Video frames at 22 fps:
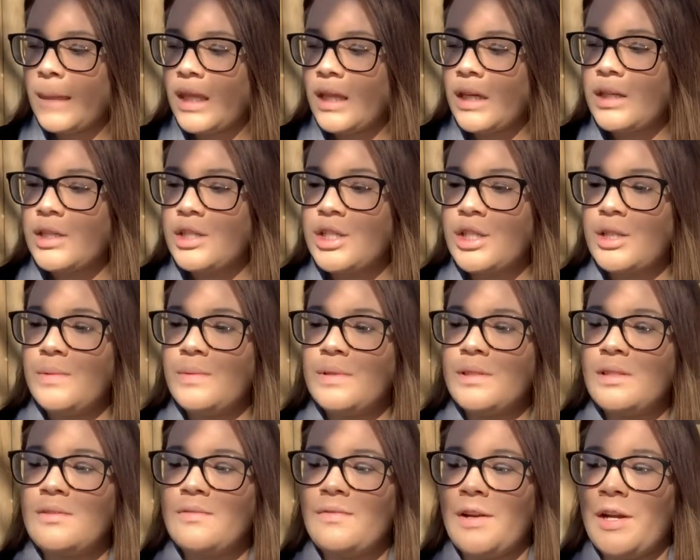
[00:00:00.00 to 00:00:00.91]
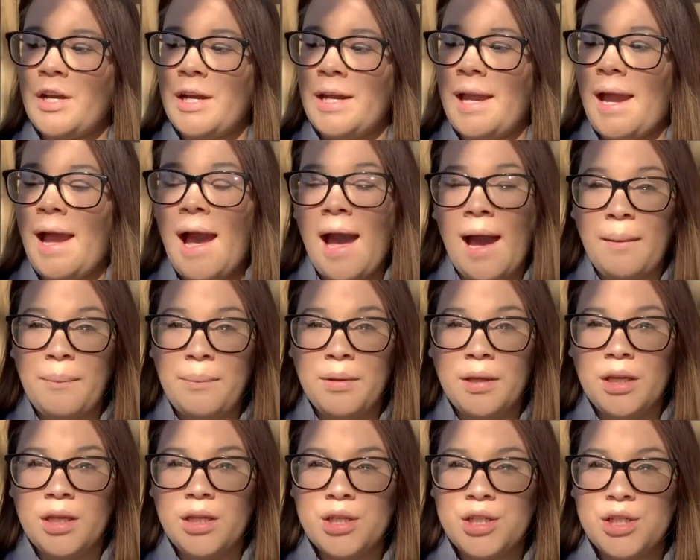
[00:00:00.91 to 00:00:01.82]
She was very
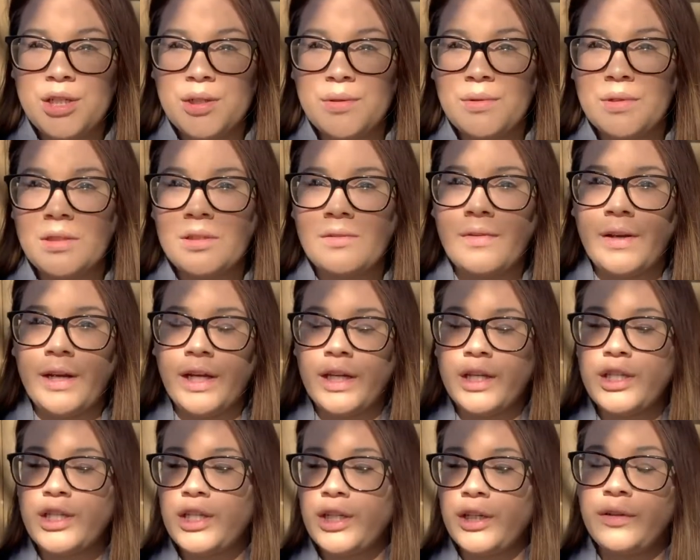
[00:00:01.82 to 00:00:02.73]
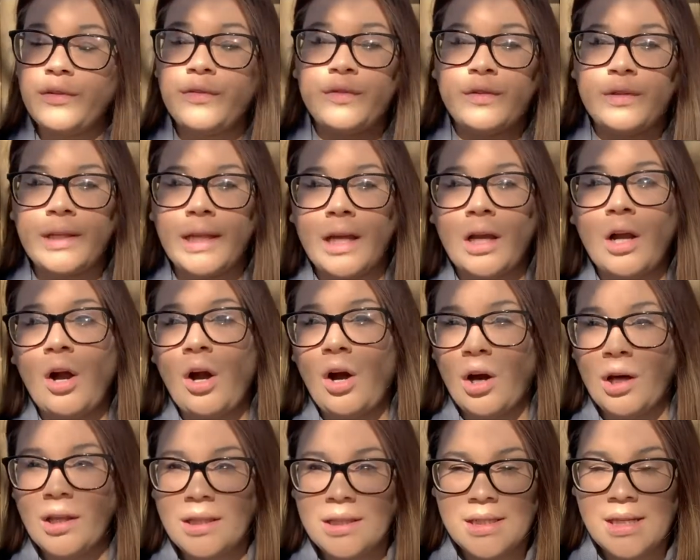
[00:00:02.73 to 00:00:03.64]
happy, she was very cheerful, like
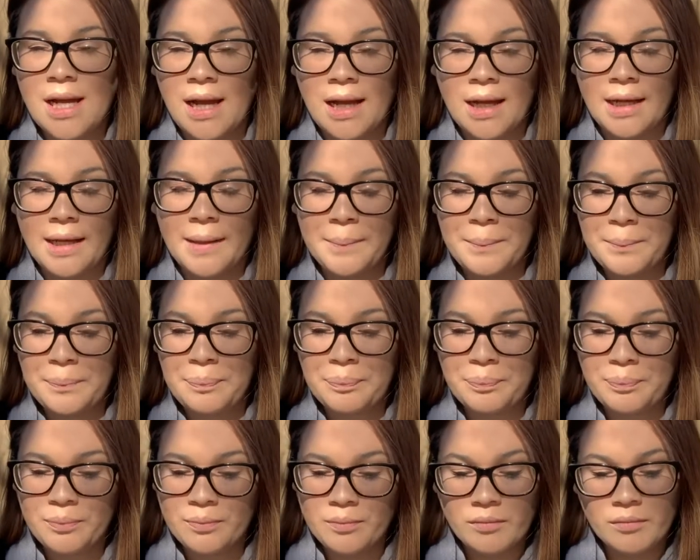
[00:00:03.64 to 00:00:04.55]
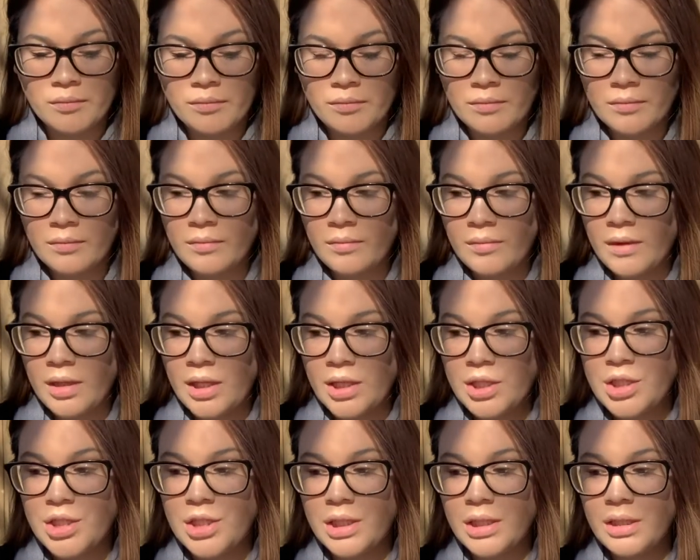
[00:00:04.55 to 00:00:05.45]
all the time.
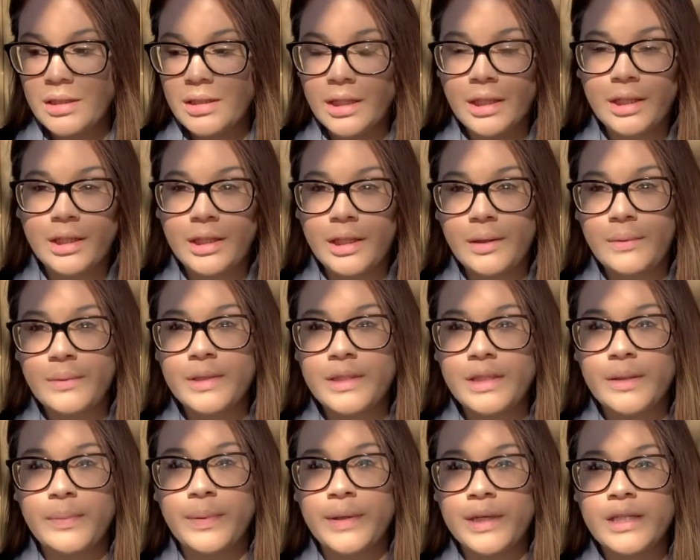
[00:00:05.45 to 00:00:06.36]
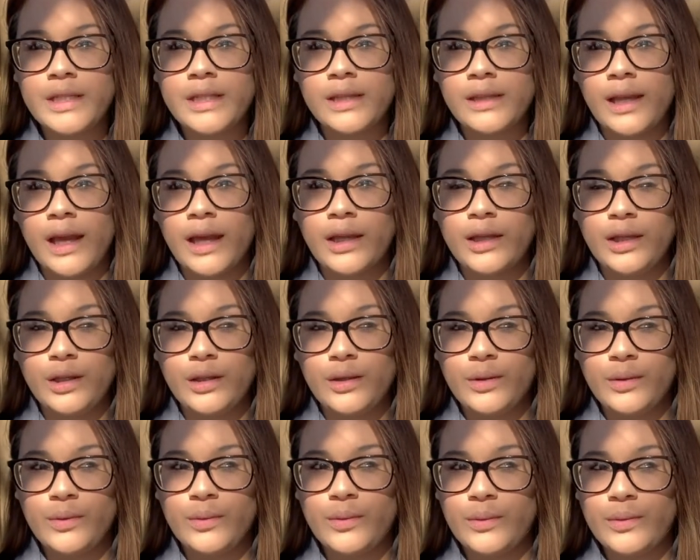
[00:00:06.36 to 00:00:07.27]
She literally was a person that
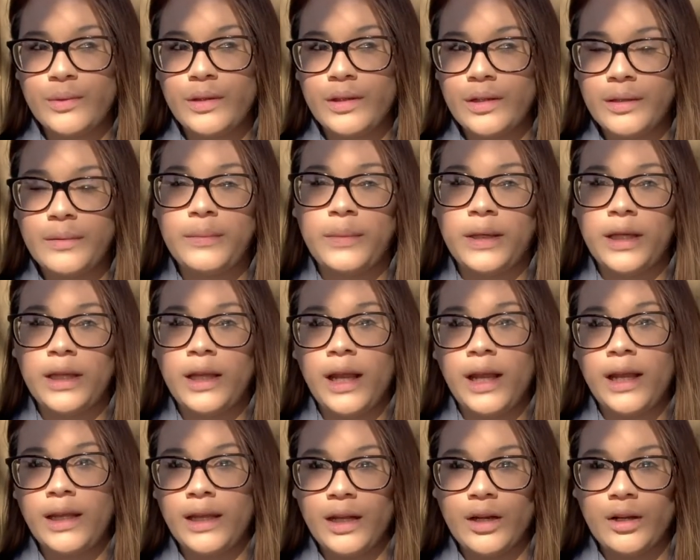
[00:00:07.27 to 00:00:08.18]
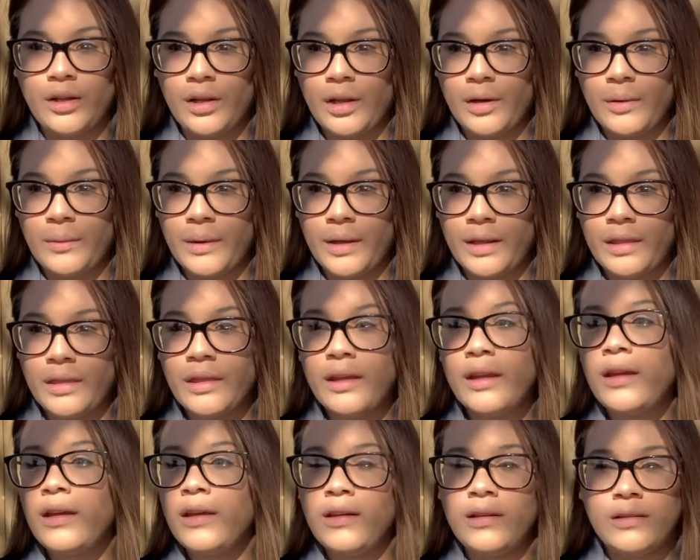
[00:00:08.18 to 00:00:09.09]
you could meet and get along with
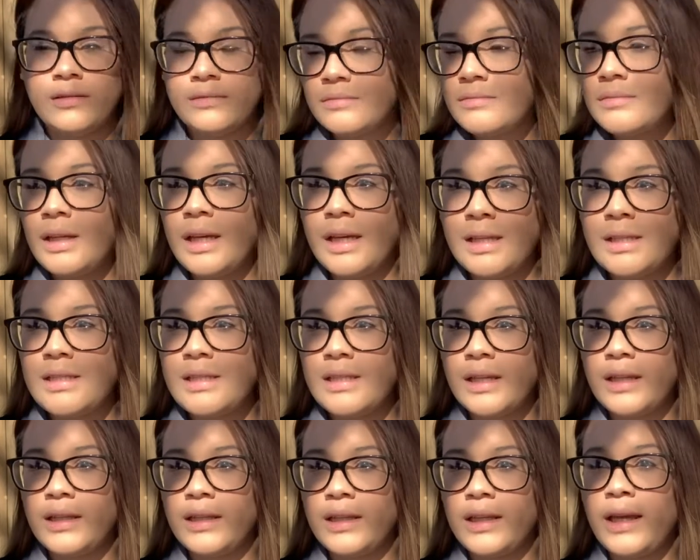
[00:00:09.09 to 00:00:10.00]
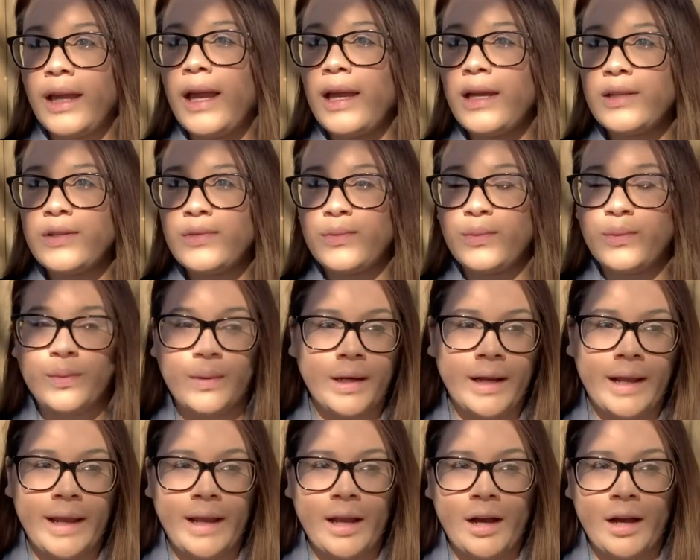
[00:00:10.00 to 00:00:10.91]
instantly, is
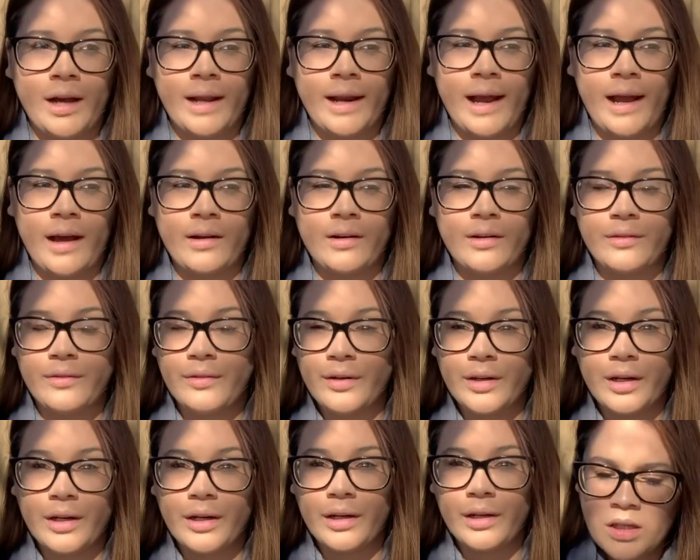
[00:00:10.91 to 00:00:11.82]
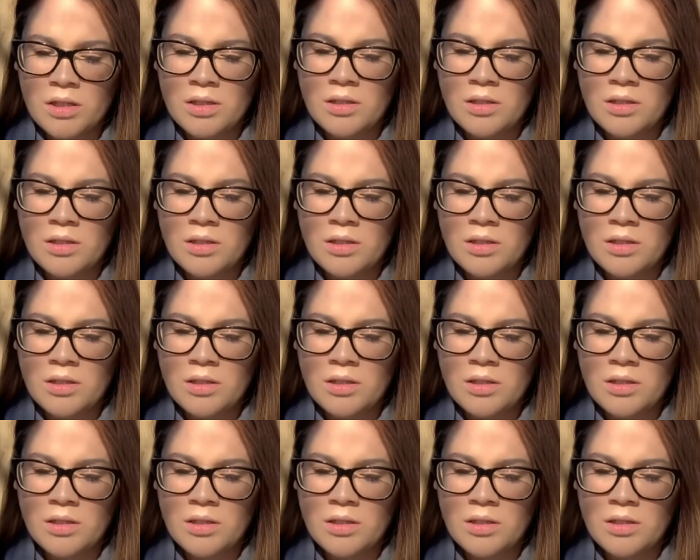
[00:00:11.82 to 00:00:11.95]
what I got out of her.